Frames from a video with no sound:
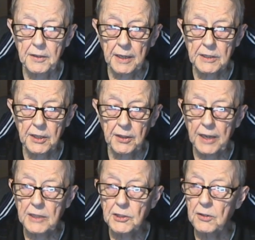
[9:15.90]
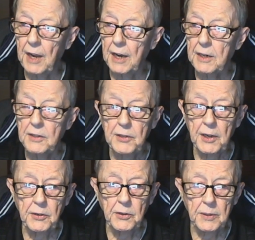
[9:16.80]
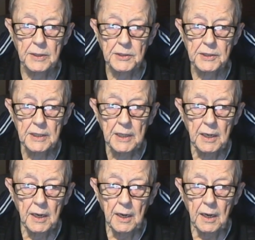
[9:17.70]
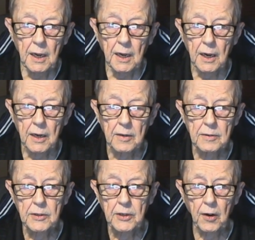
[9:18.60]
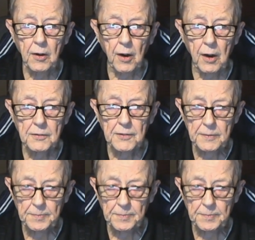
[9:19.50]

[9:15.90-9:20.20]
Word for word: that things are not continuous uh, Kirchhoff